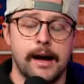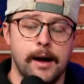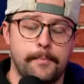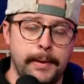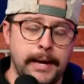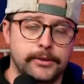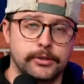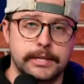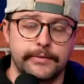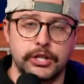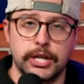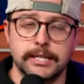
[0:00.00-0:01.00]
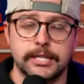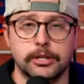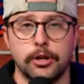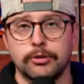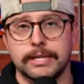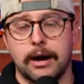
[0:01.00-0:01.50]
Panthers have a chance to
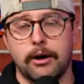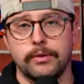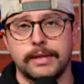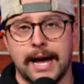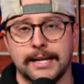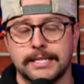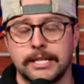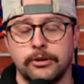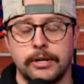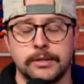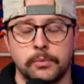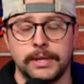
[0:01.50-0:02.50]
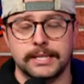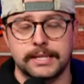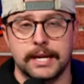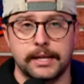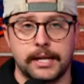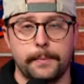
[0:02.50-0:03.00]
close out that series and win the
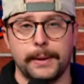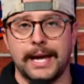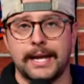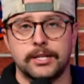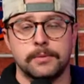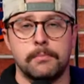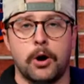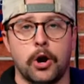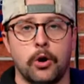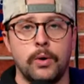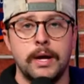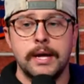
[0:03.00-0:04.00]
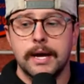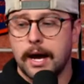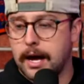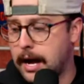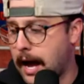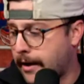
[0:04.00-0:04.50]
Stanley Cup again tomorrow
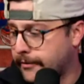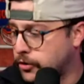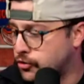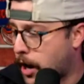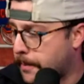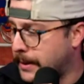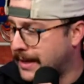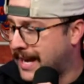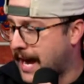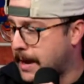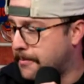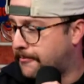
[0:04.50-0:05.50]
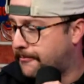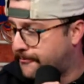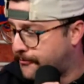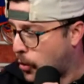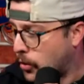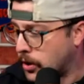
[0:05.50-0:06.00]
after dropping Game
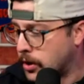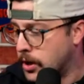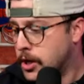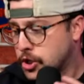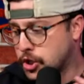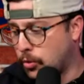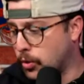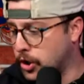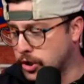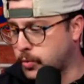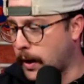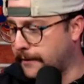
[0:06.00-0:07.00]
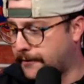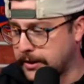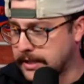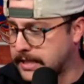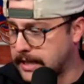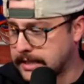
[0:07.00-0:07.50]
4. So we're just waiting for the
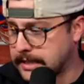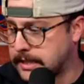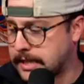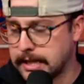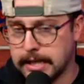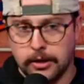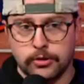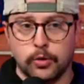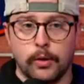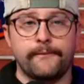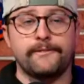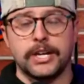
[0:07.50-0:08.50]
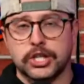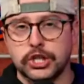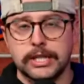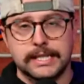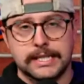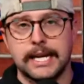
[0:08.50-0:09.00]
season to
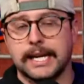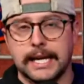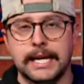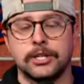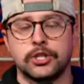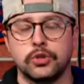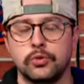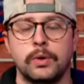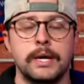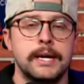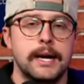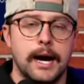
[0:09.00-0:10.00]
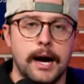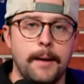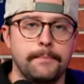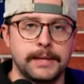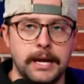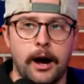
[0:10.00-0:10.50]
officially tick into
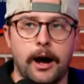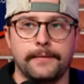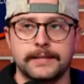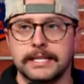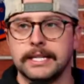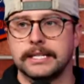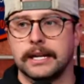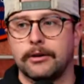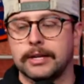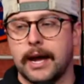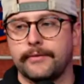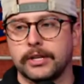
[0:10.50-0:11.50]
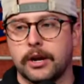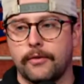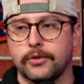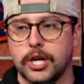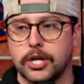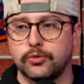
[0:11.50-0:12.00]
the off season. I was having the
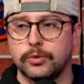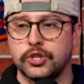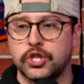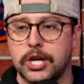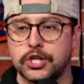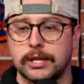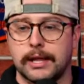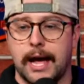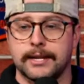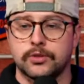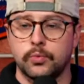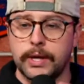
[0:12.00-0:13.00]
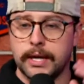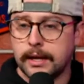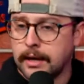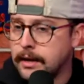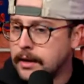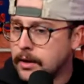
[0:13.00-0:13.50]
conversation with JJ last week
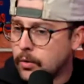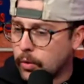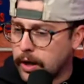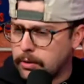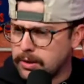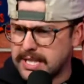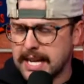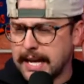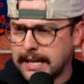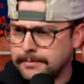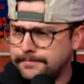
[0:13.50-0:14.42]
where he was saying,